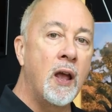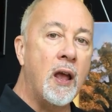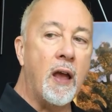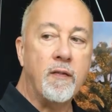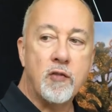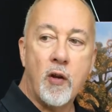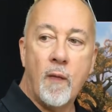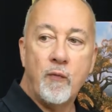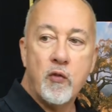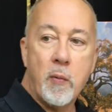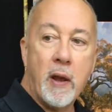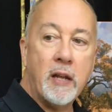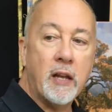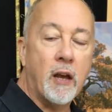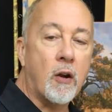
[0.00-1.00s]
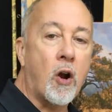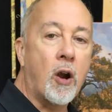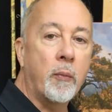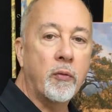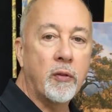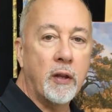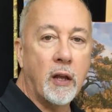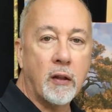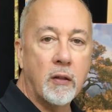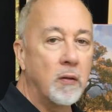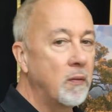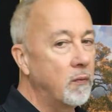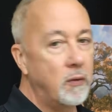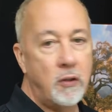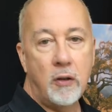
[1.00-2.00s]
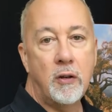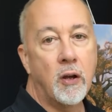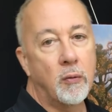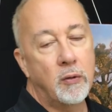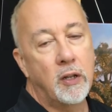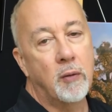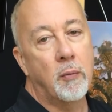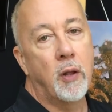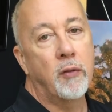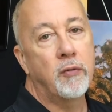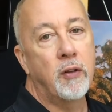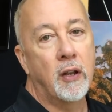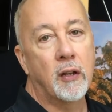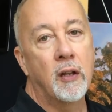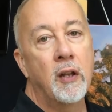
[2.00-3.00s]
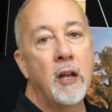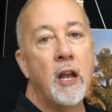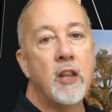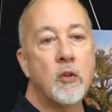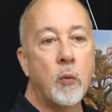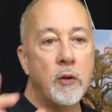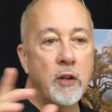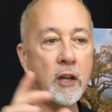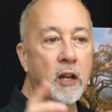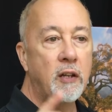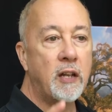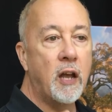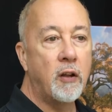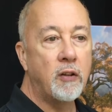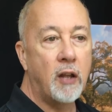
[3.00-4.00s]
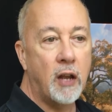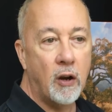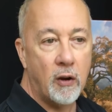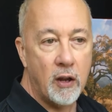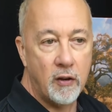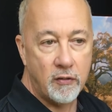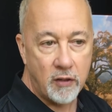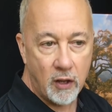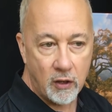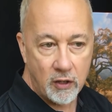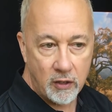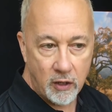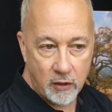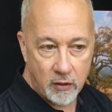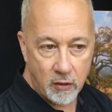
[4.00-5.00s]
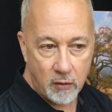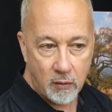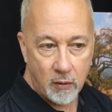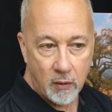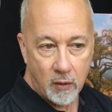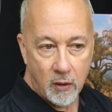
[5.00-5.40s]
And you're painting at arm's length, you don't need a mahl stick. It's when you get down to areas that you need to